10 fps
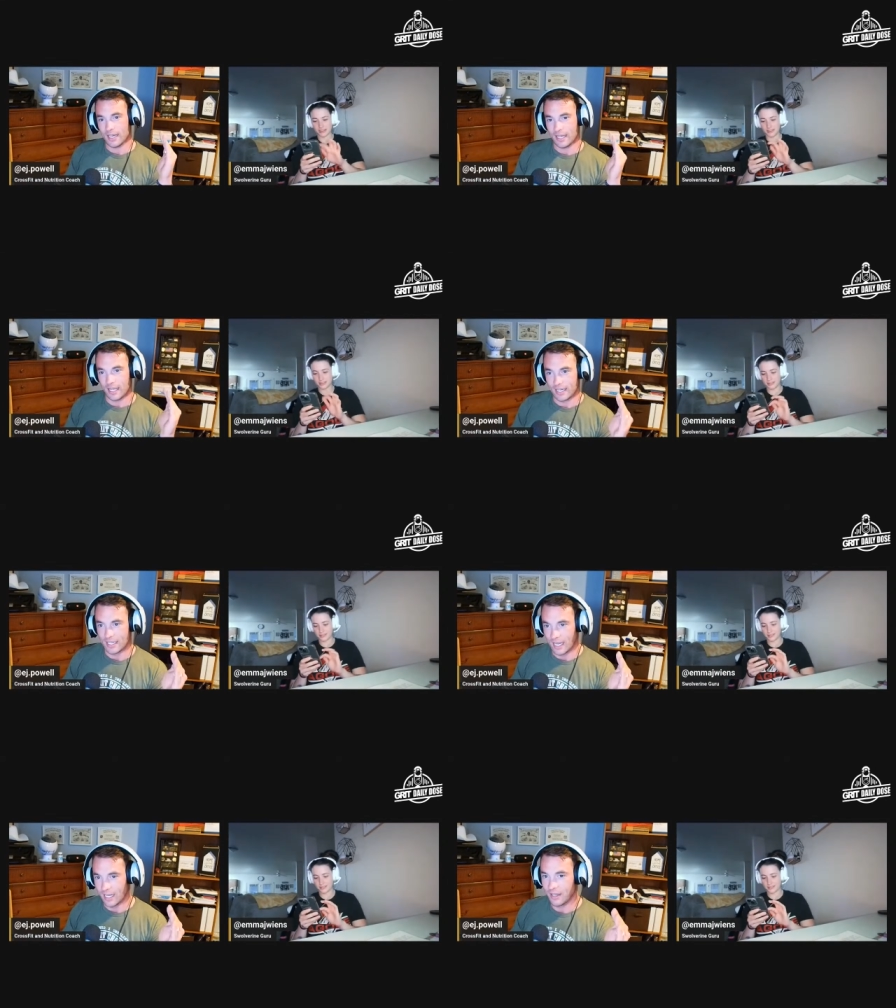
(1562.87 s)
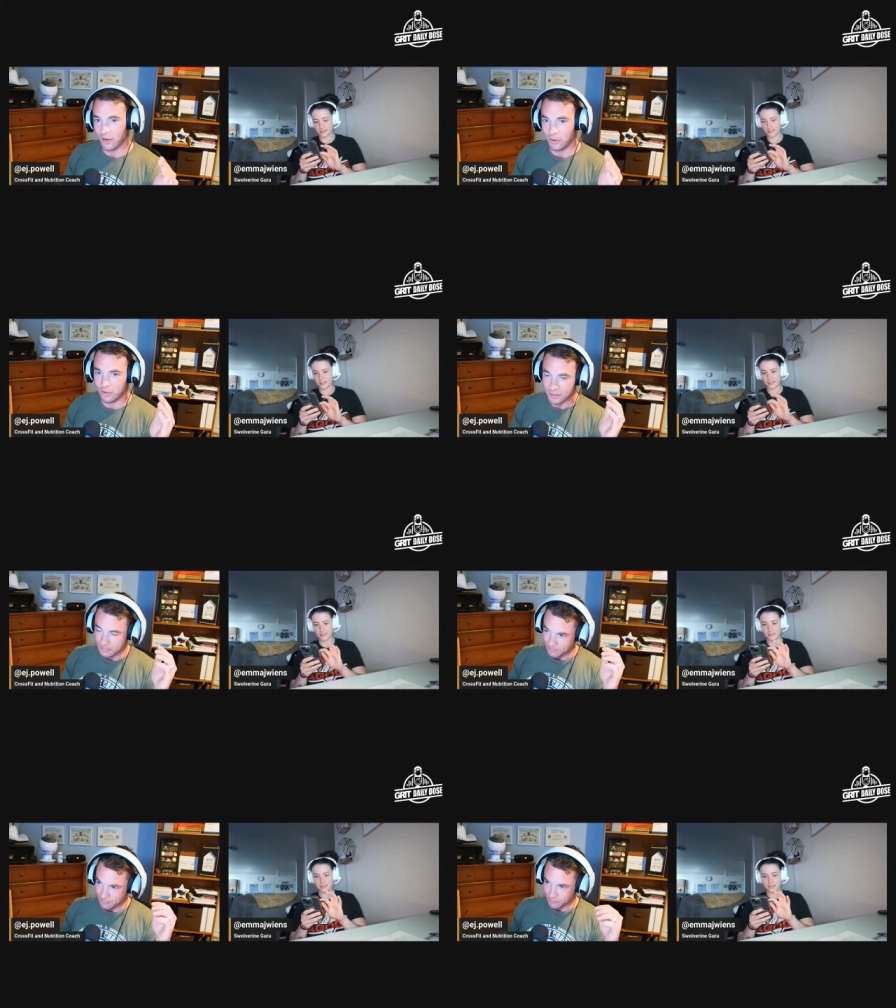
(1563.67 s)
see that in like a
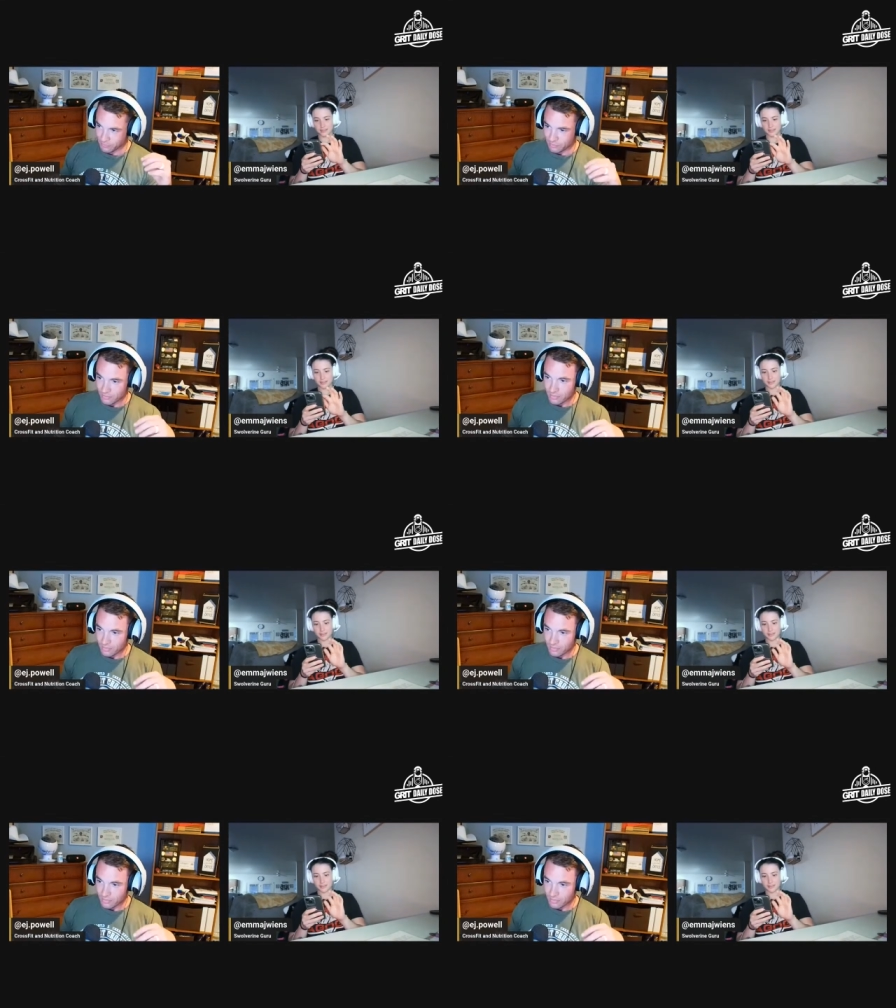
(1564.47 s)
Diet Coke,